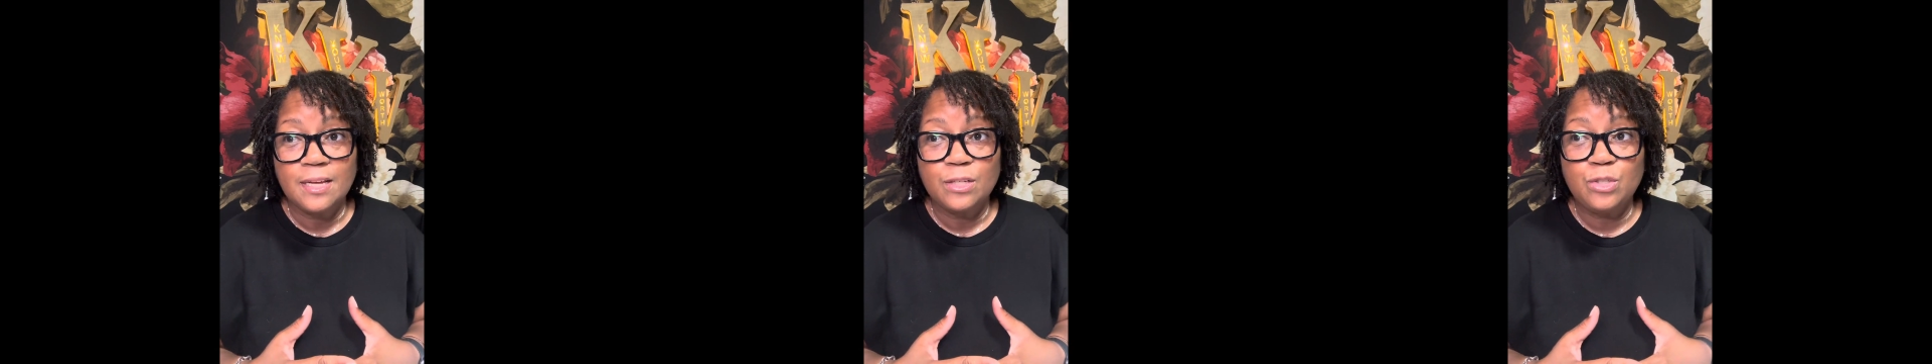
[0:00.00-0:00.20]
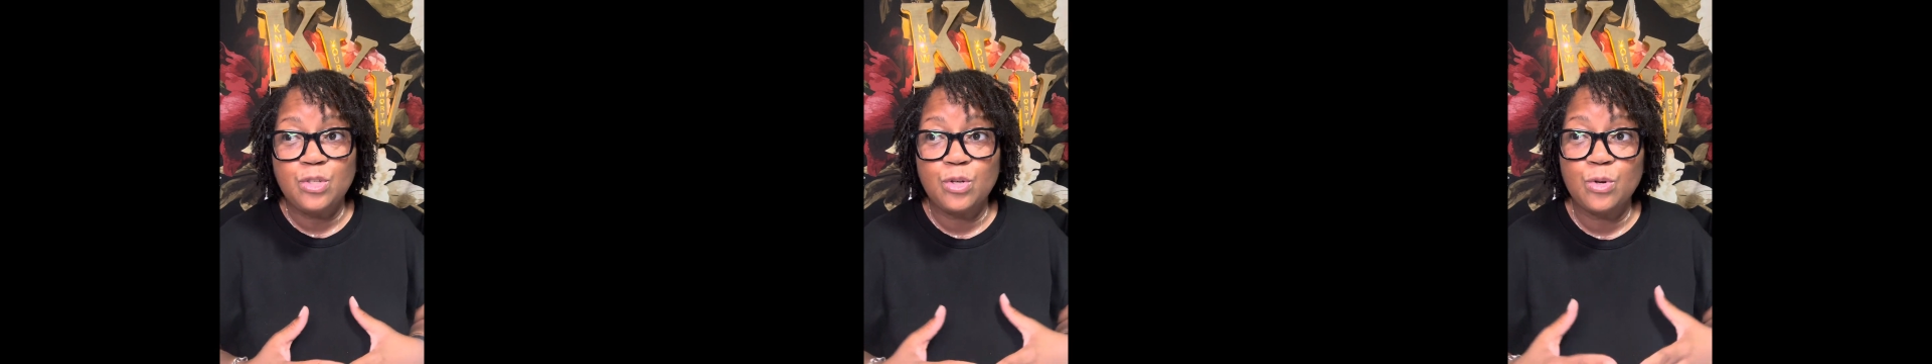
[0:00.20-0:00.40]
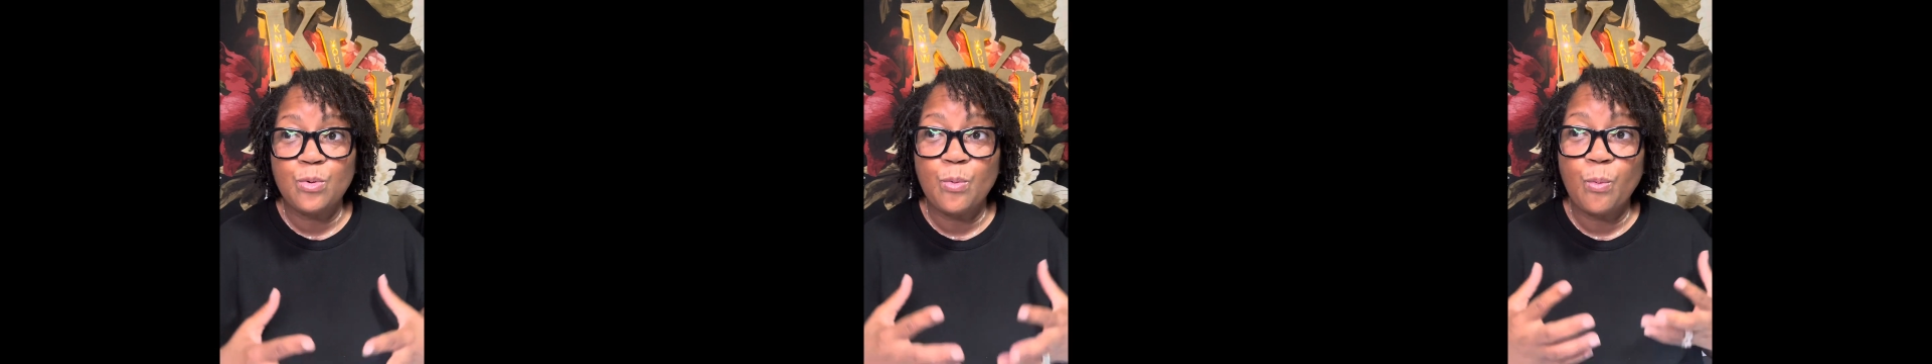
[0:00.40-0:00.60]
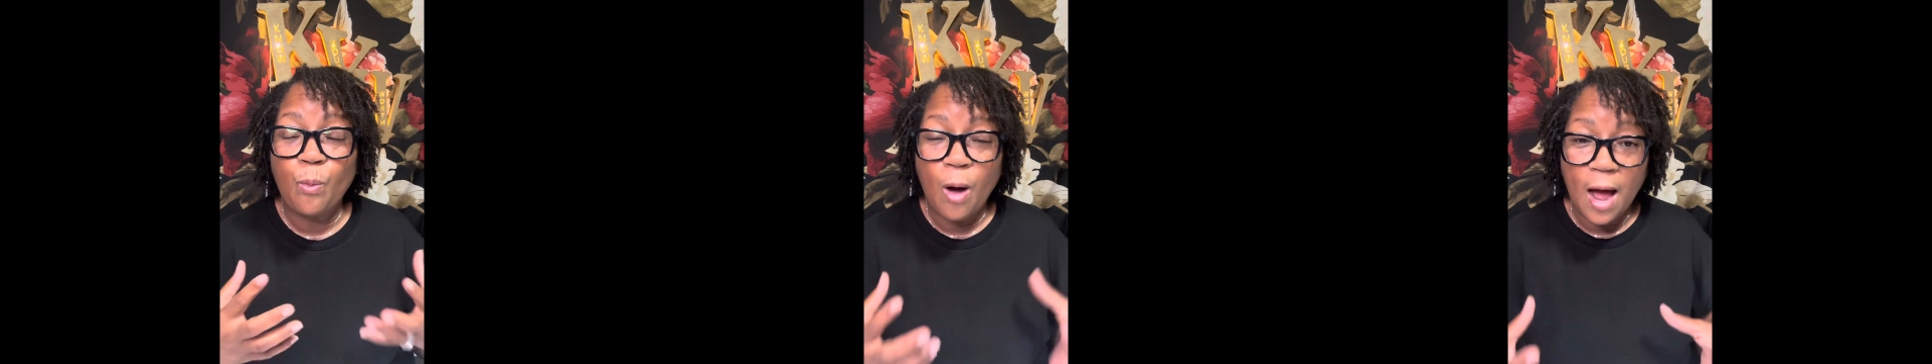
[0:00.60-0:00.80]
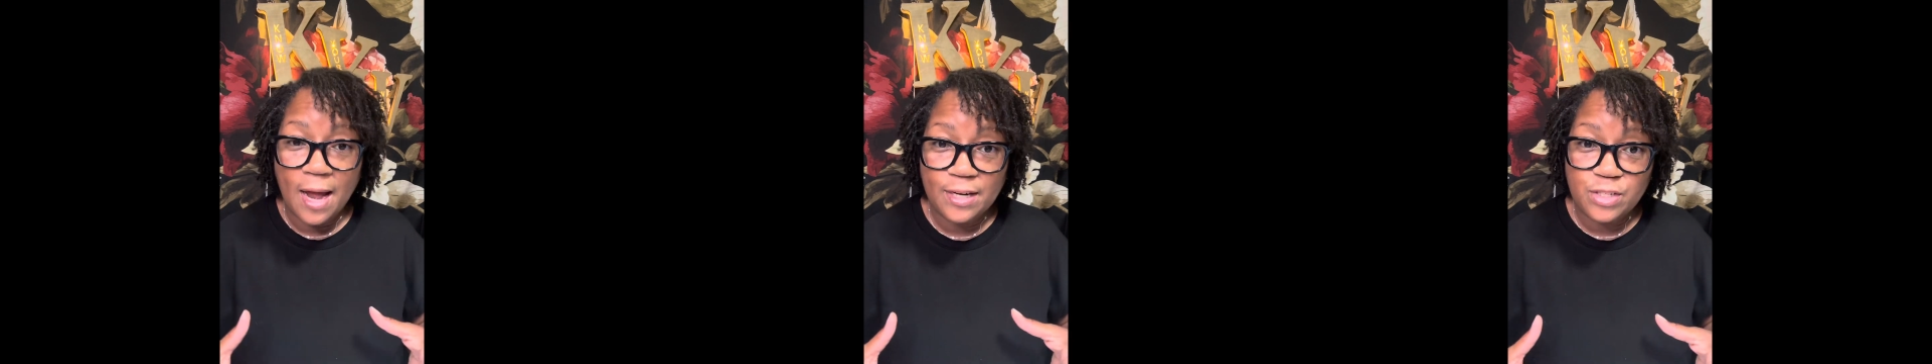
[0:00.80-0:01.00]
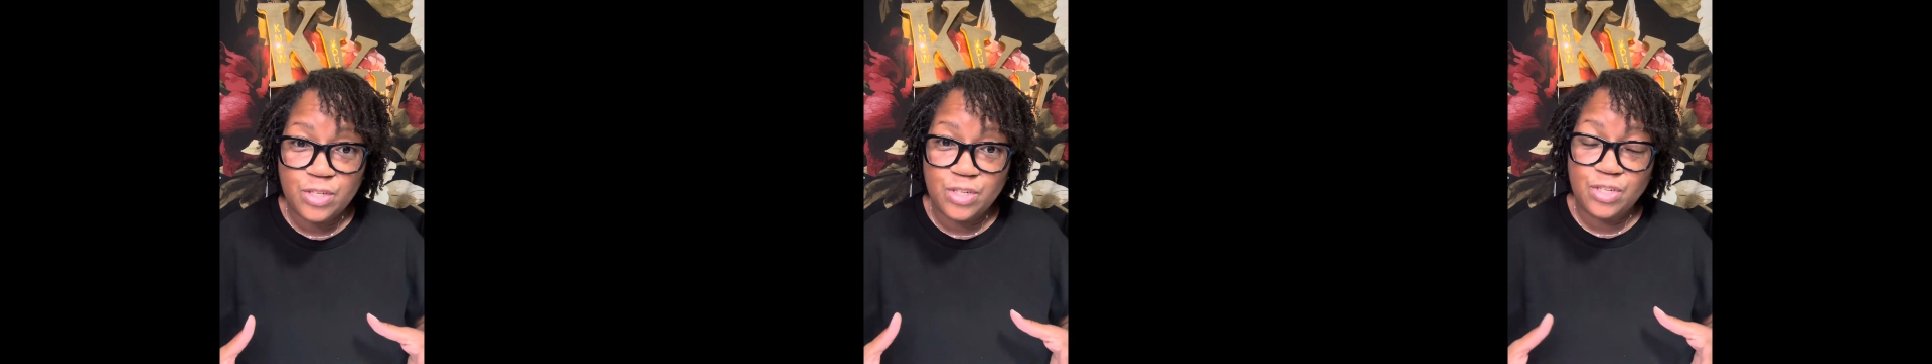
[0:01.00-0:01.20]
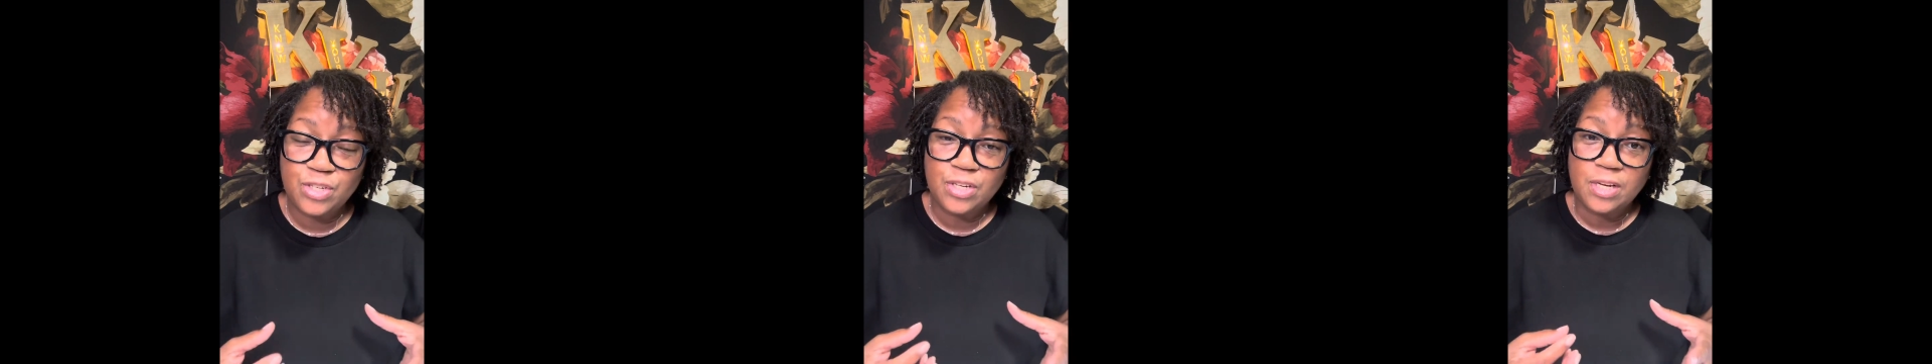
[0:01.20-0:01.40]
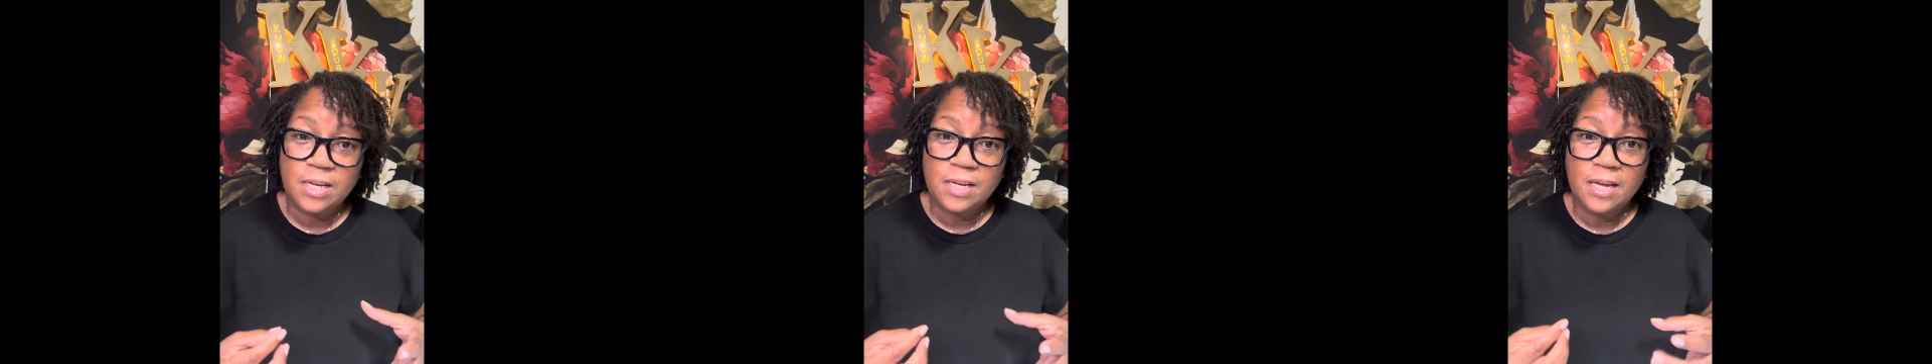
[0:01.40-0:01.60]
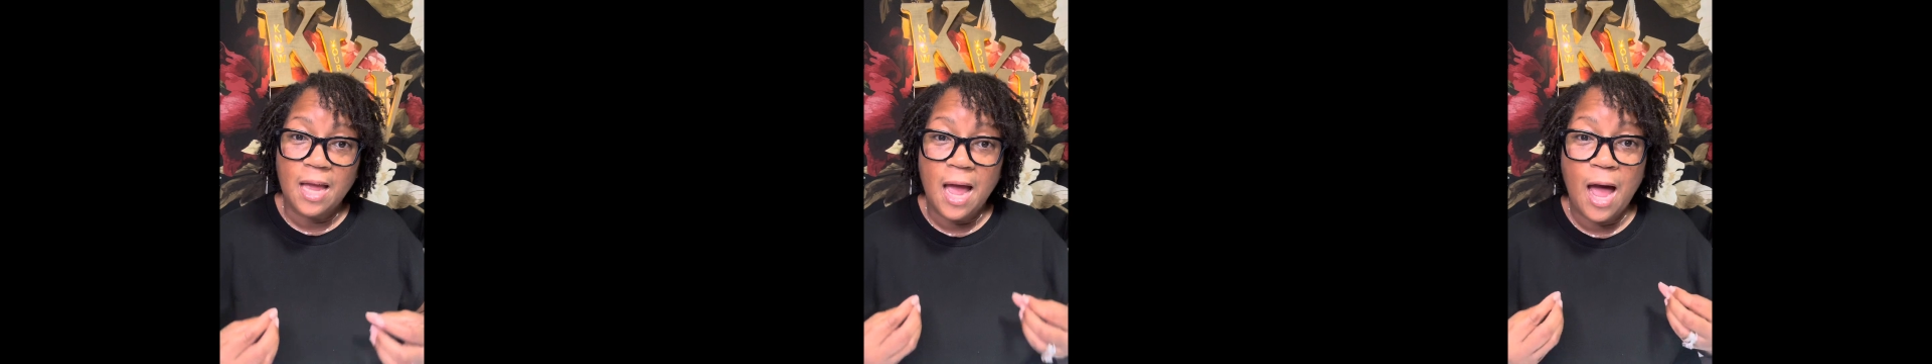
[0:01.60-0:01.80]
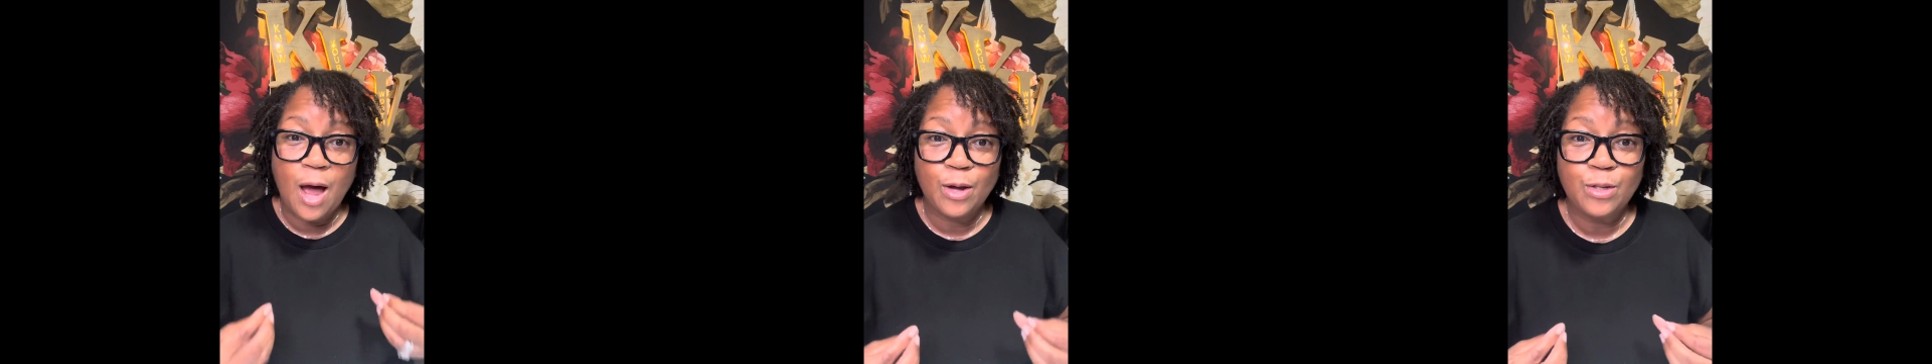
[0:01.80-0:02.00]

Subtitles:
to watch how